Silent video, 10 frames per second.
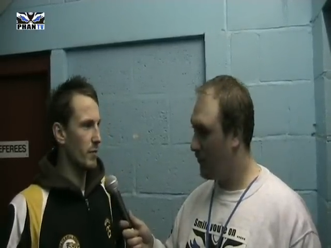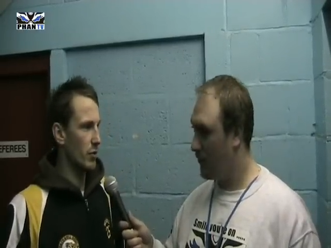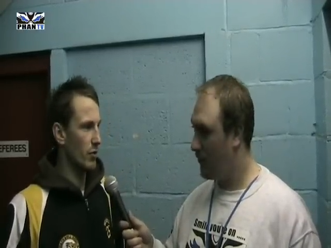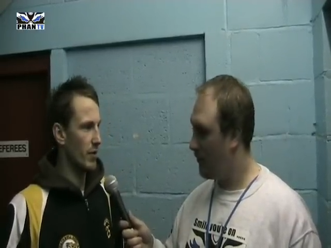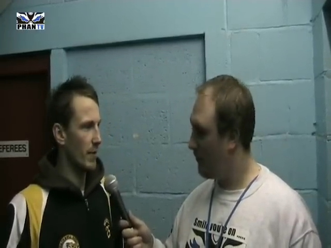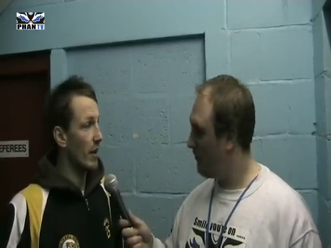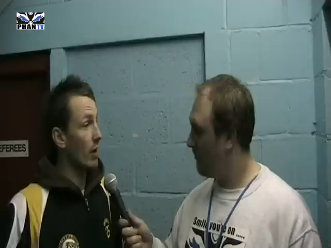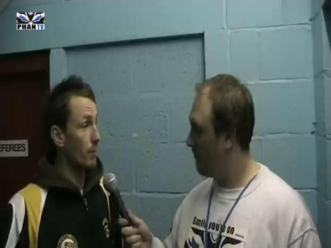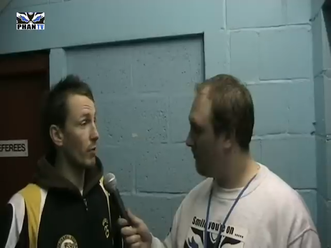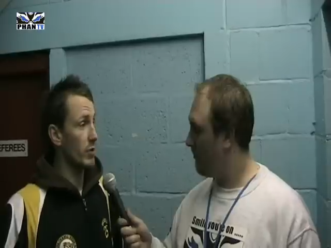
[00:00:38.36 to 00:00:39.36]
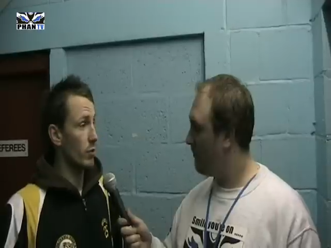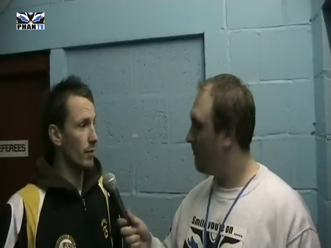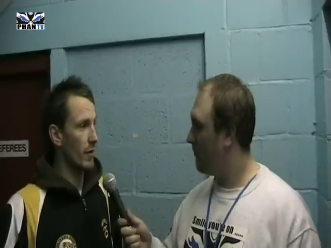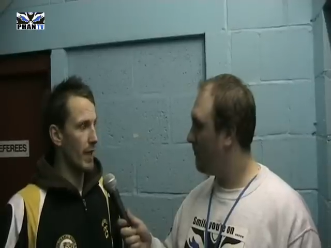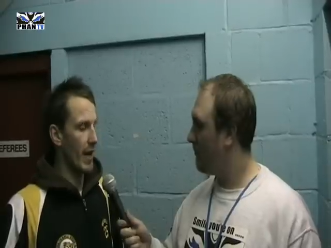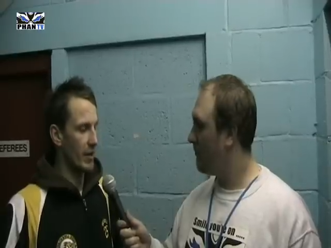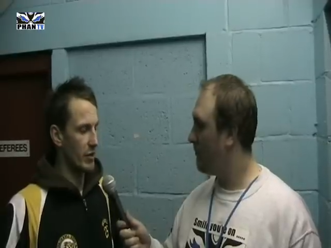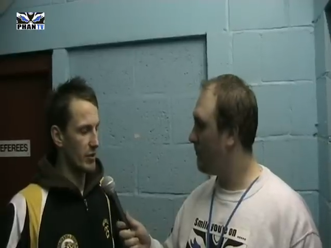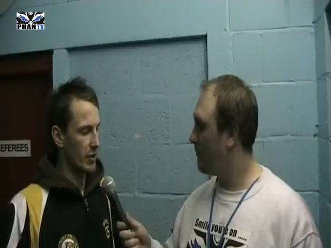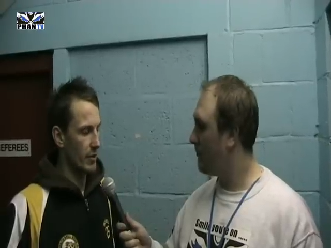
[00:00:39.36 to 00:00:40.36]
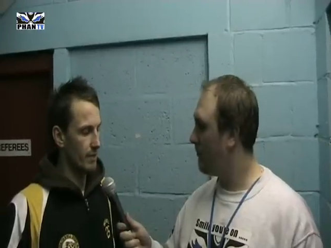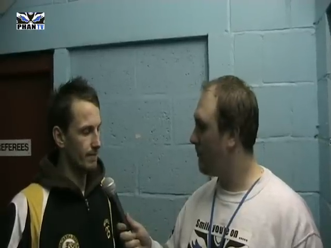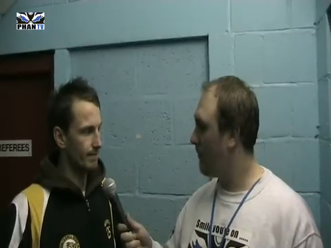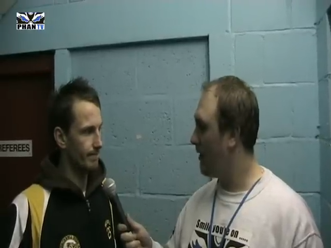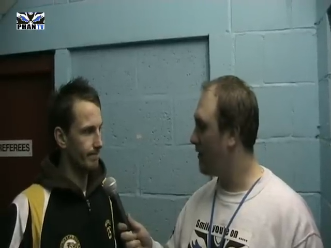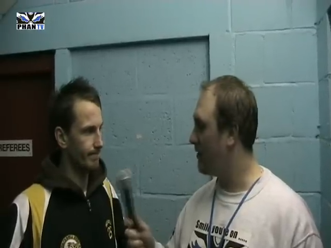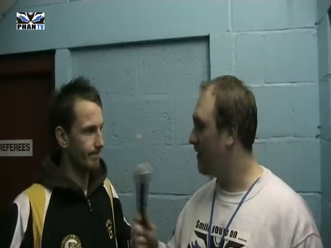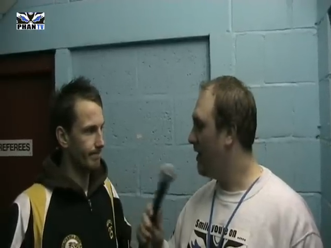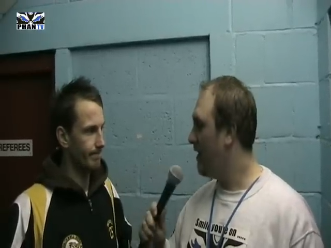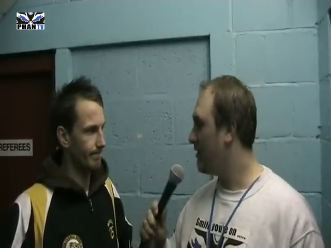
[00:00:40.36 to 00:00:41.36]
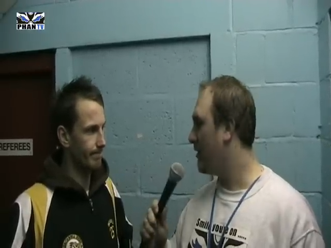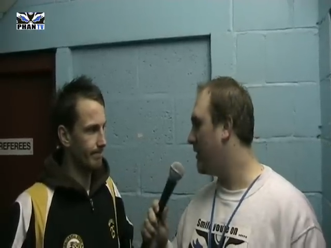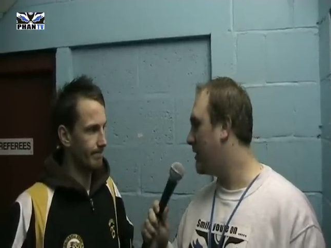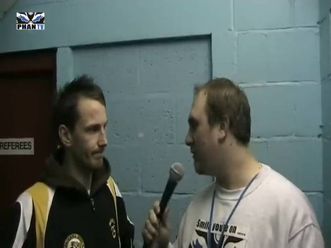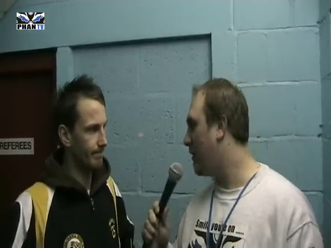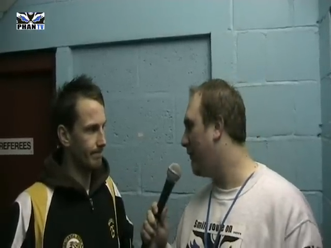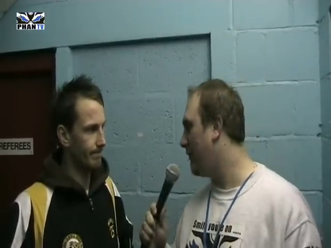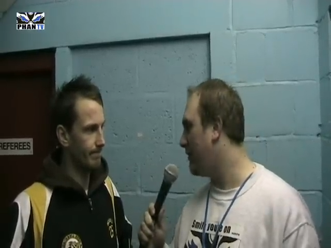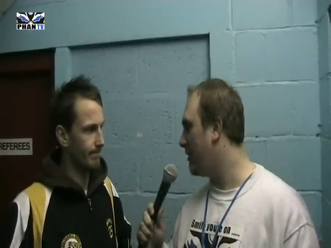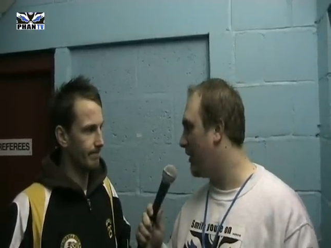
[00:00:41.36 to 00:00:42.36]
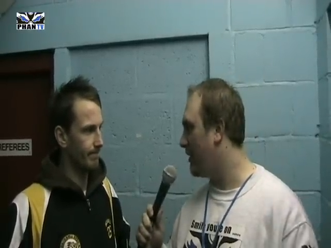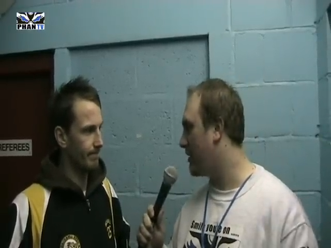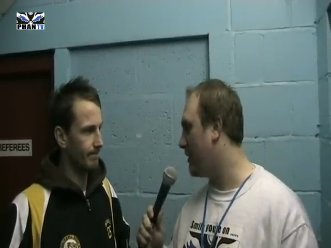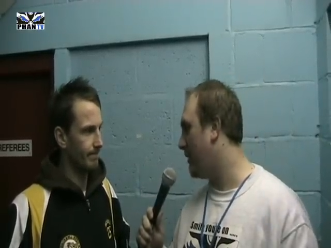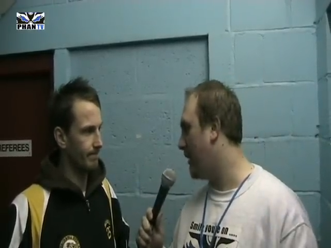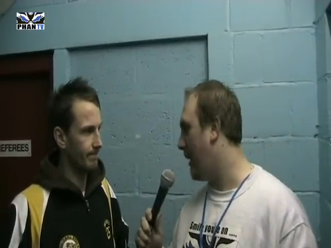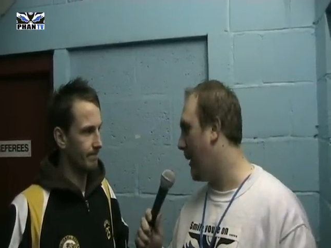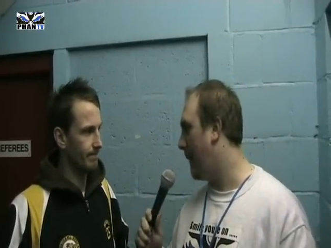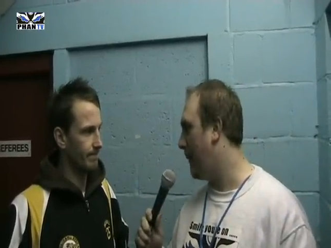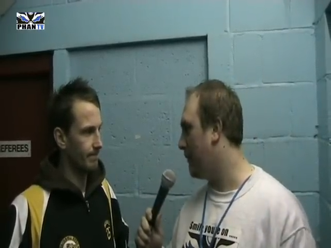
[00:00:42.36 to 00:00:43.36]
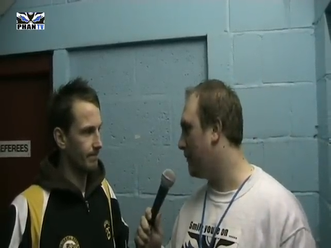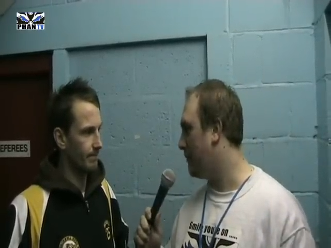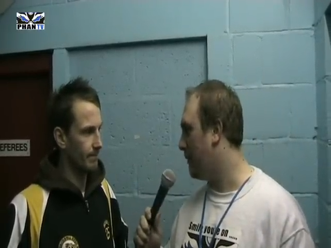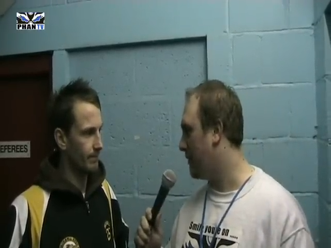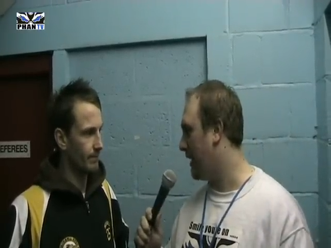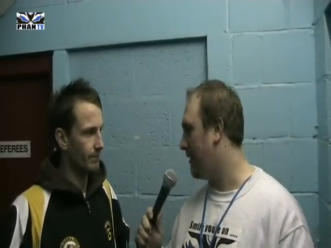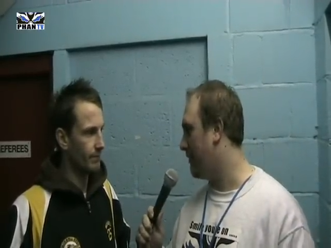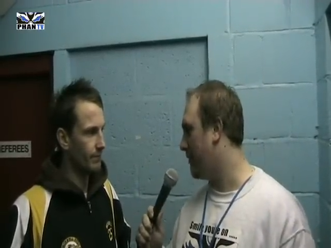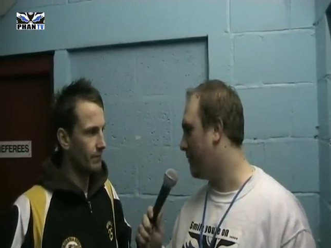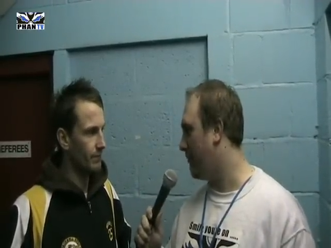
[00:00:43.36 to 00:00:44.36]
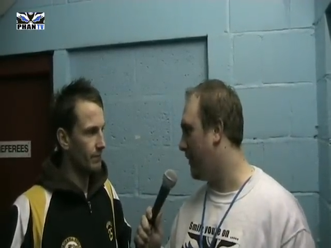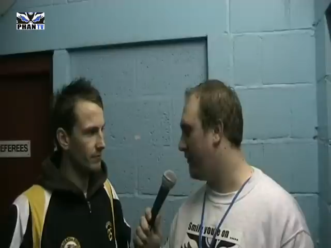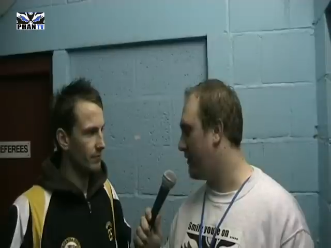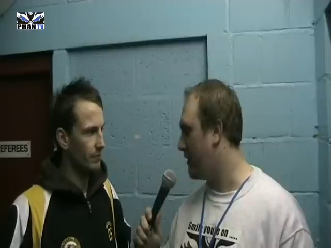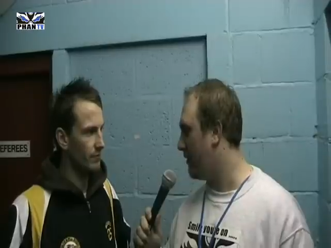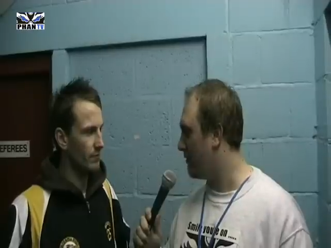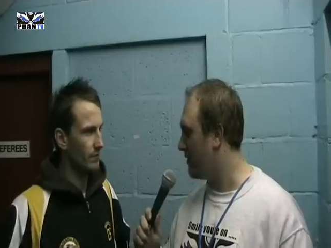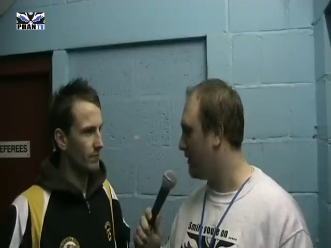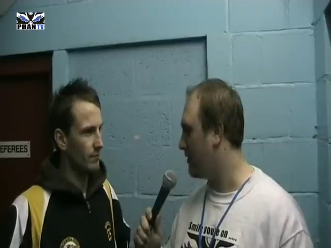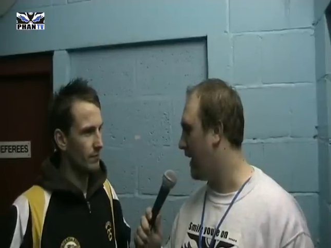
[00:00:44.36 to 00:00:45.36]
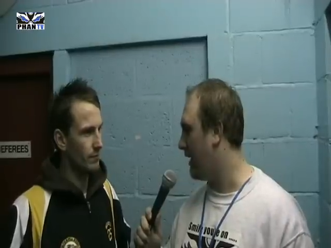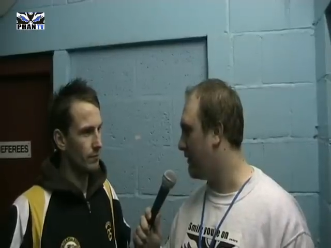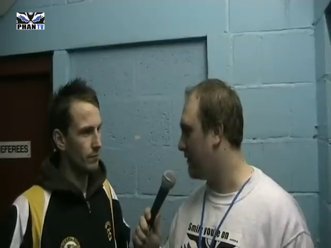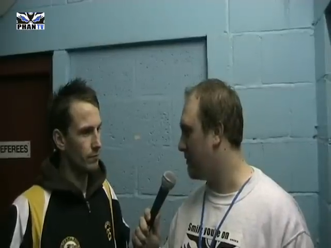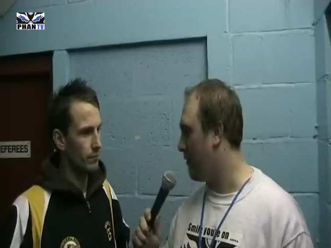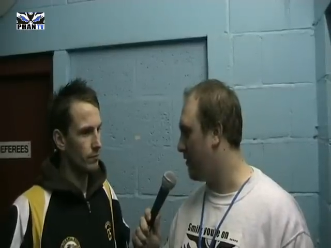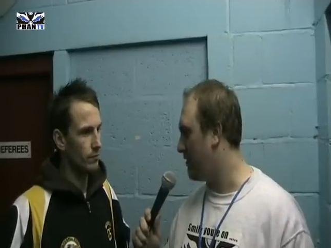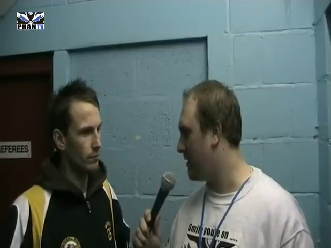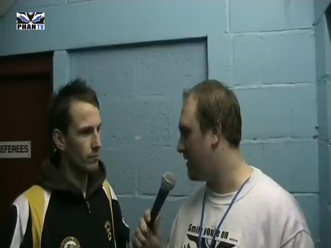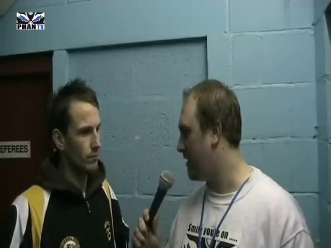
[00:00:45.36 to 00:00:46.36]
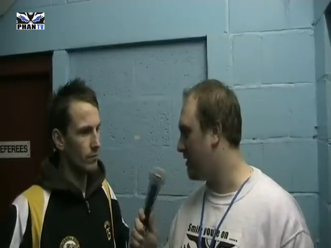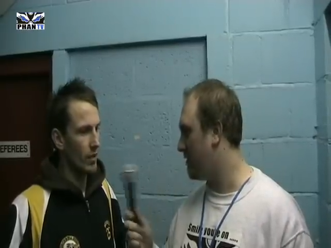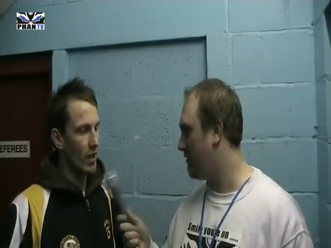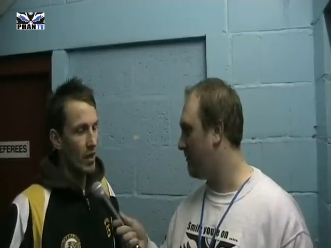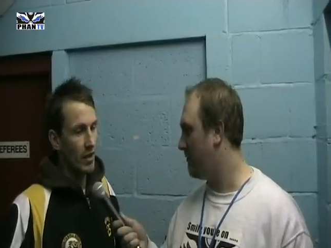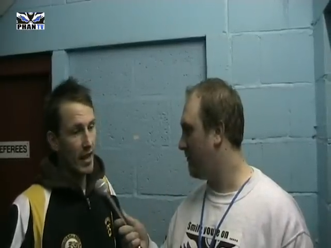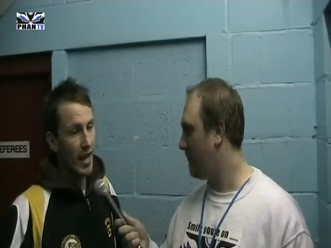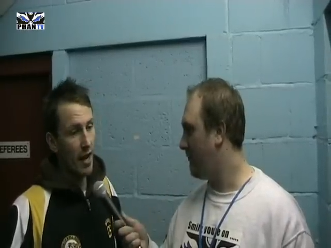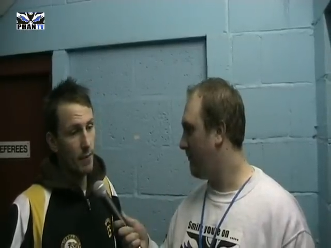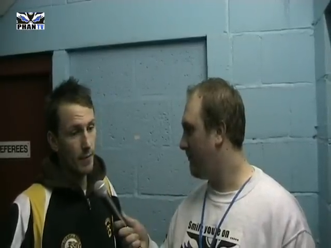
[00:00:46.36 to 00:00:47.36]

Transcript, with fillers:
Speaker 1: I'm sure some of the younger boys would have been a bit anxious tonight.
Speaker 2: So you're still confident you guys can uh, pull pull together a good run of results and challenge for some honours this season?
Speaker 1: Yeah, I